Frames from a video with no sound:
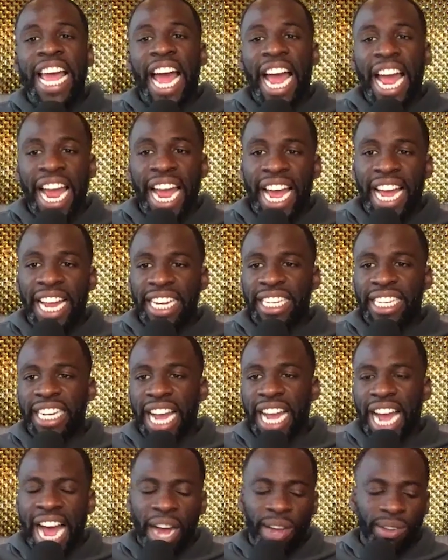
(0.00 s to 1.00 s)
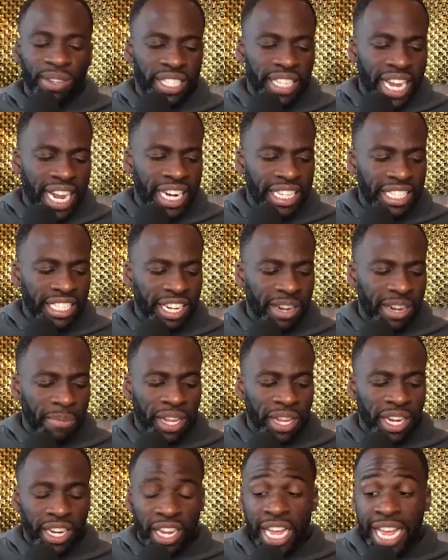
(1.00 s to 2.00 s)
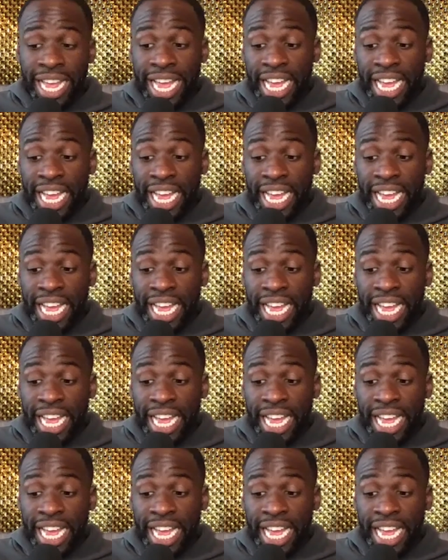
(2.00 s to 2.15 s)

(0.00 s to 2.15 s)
And I was saying this in a meeting